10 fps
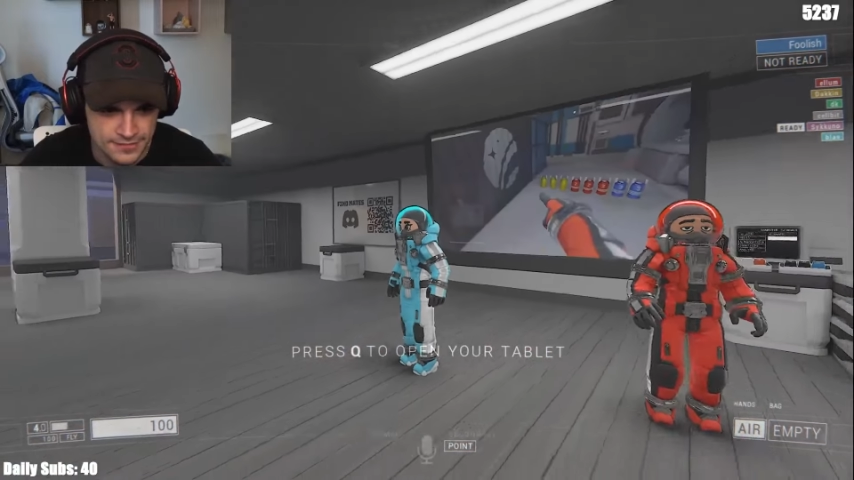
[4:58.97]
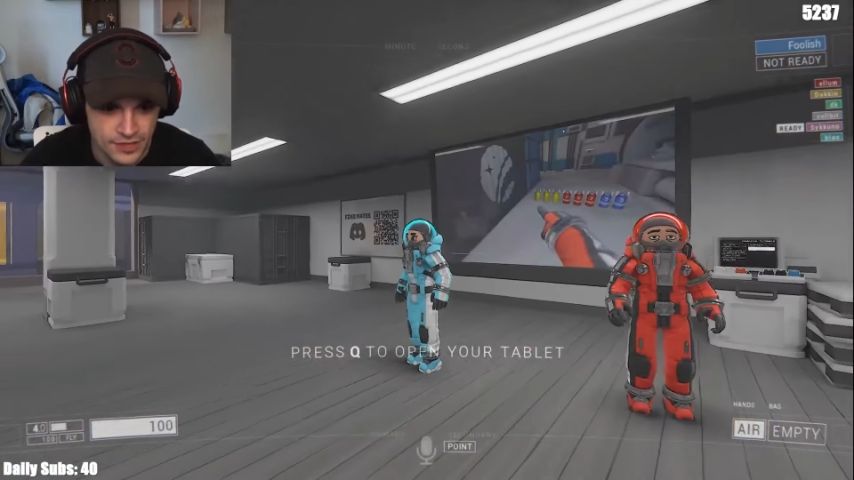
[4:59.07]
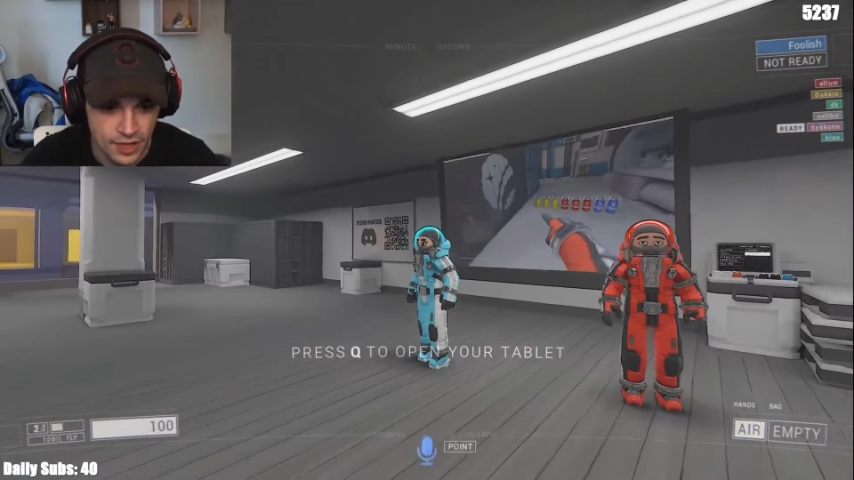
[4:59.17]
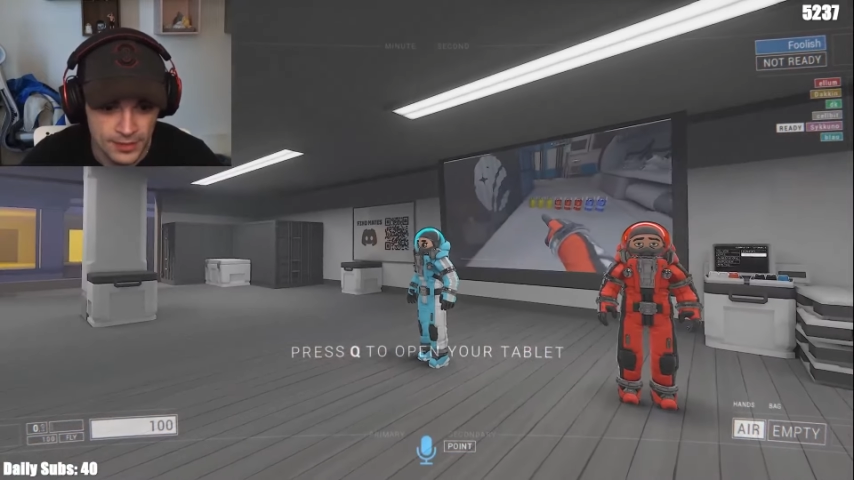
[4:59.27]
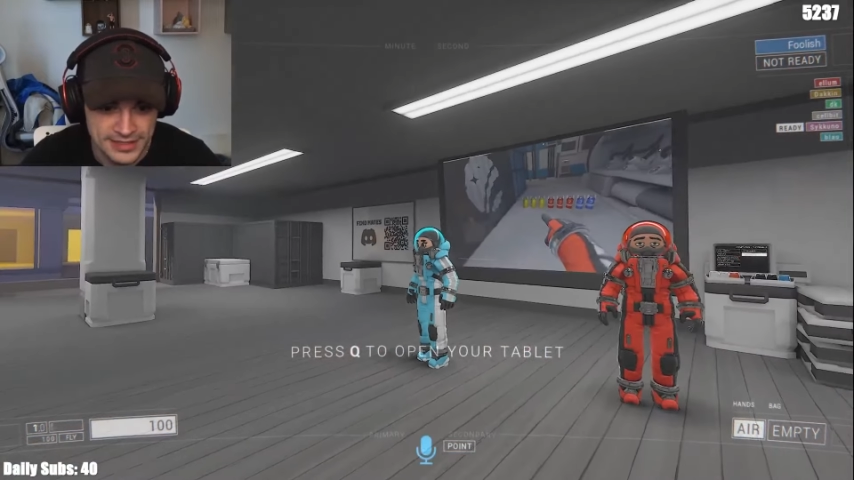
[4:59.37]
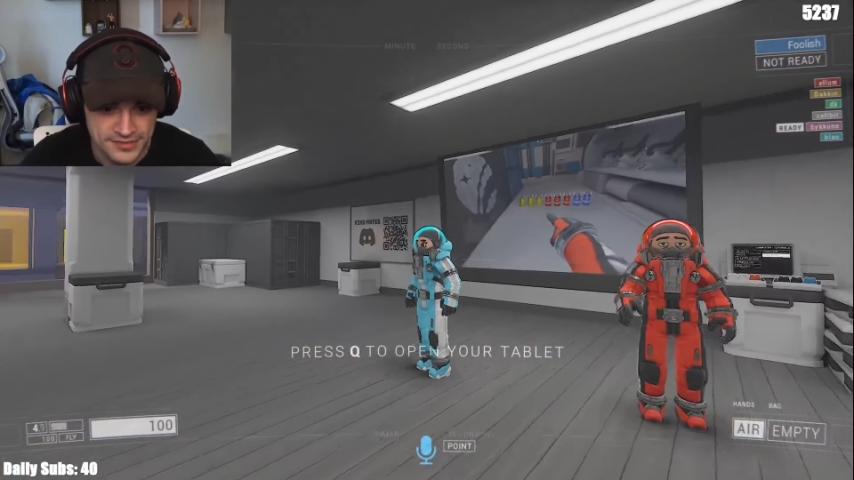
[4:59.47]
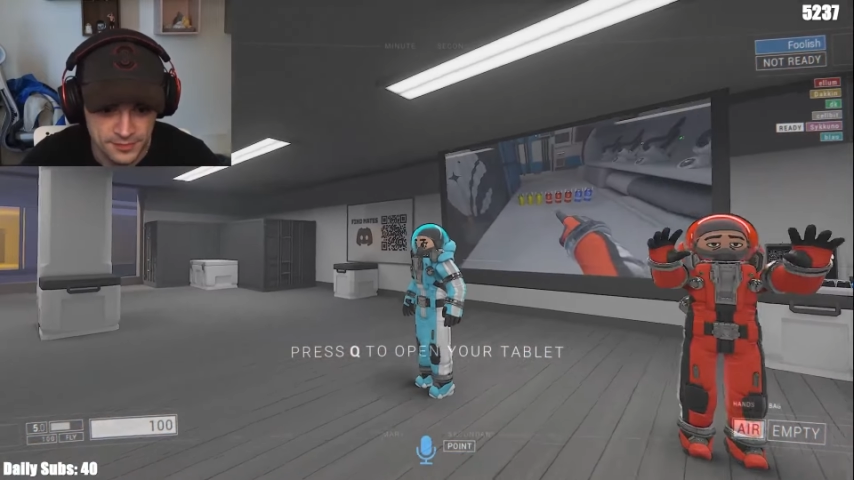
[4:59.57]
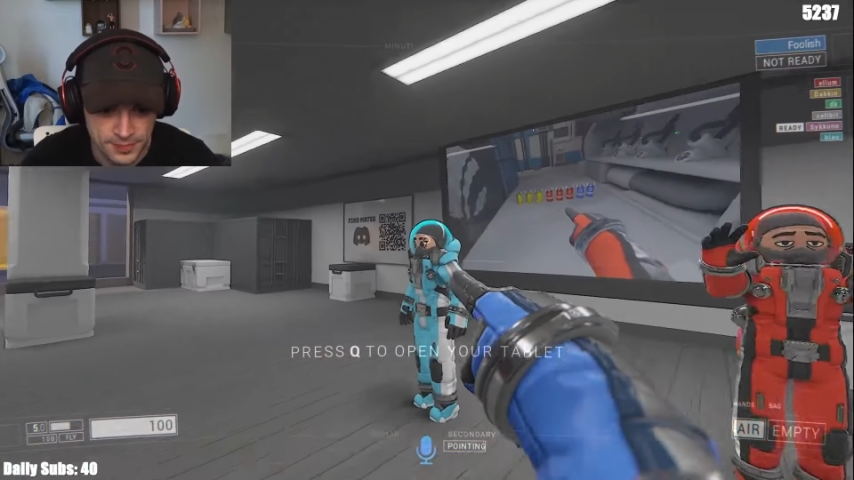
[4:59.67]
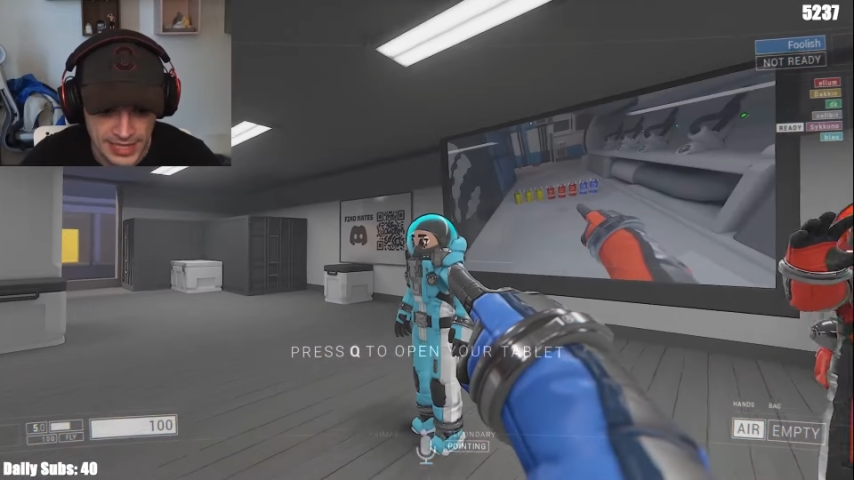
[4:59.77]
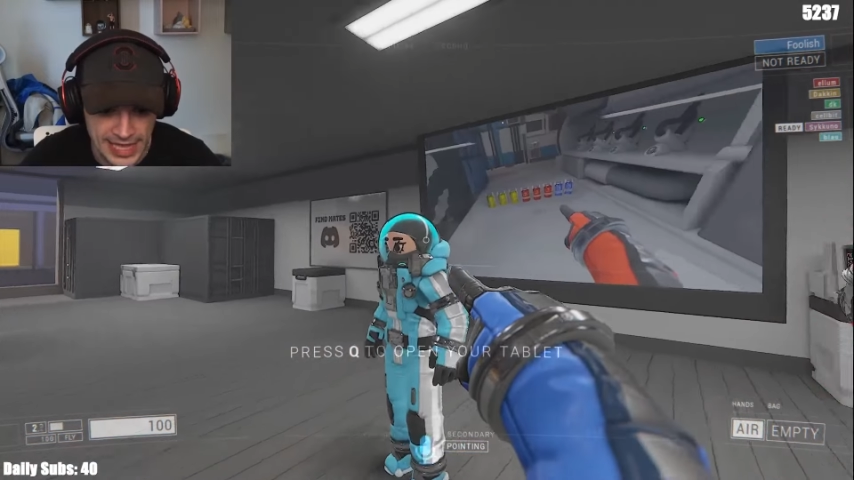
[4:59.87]
no, it's
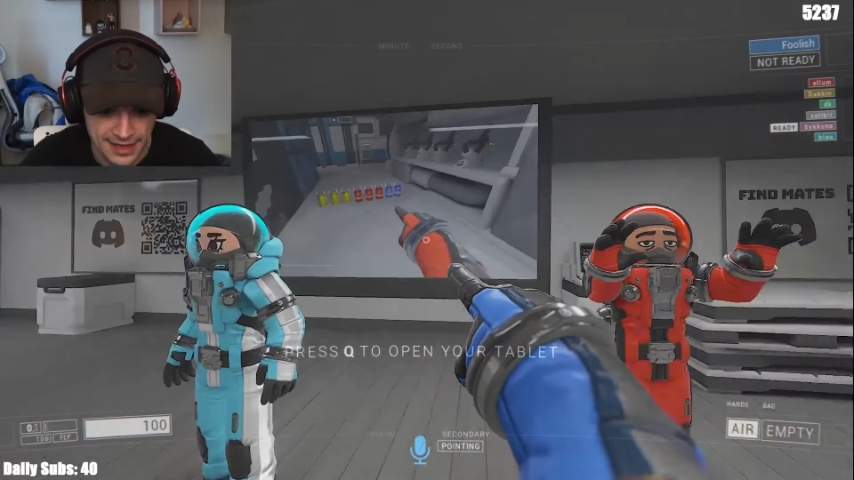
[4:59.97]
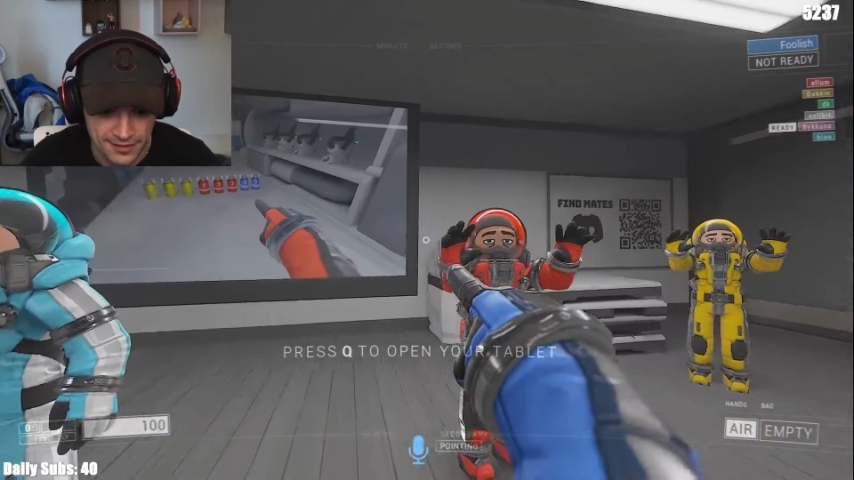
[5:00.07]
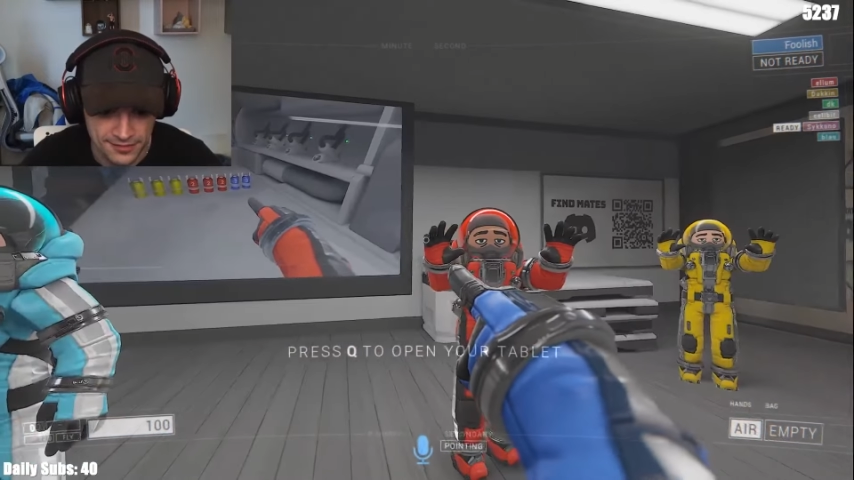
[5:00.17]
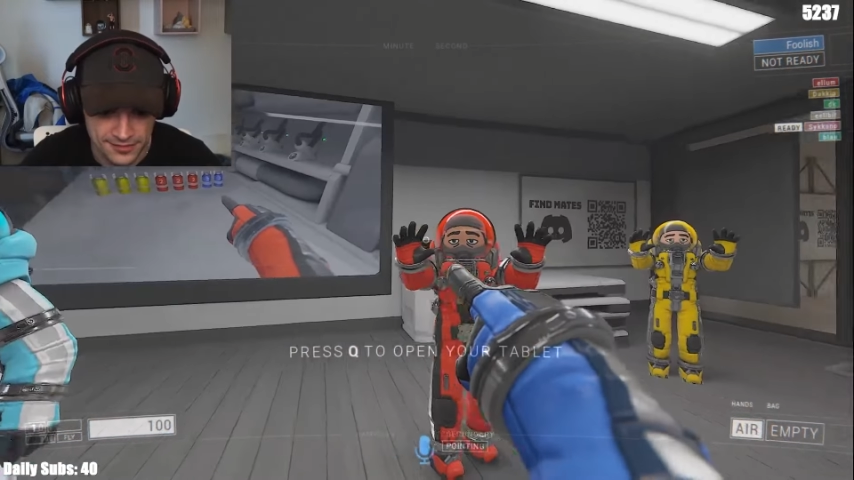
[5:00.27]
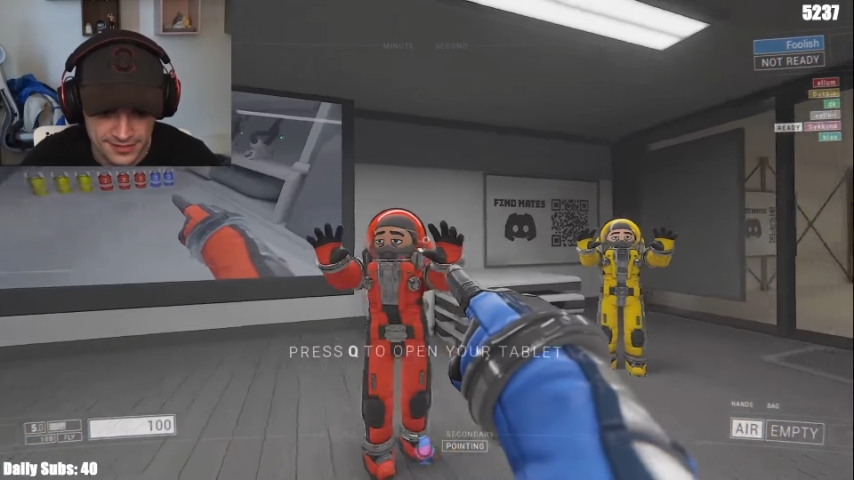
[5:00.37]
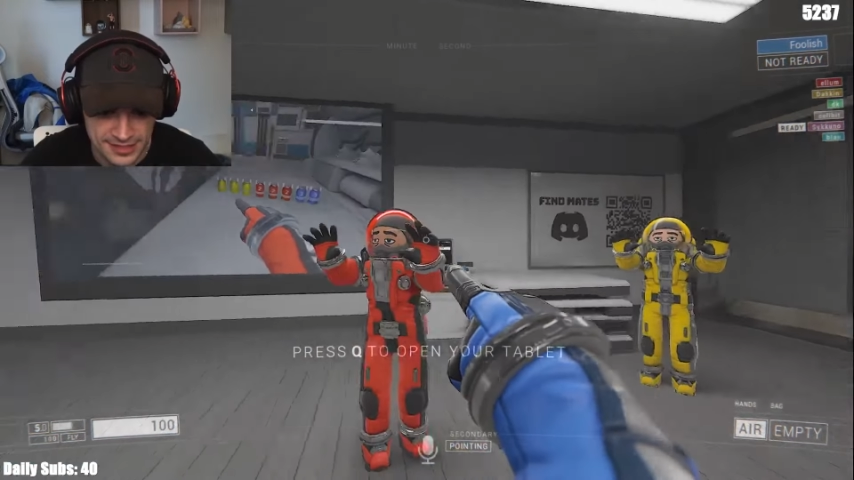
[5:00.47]
Blau.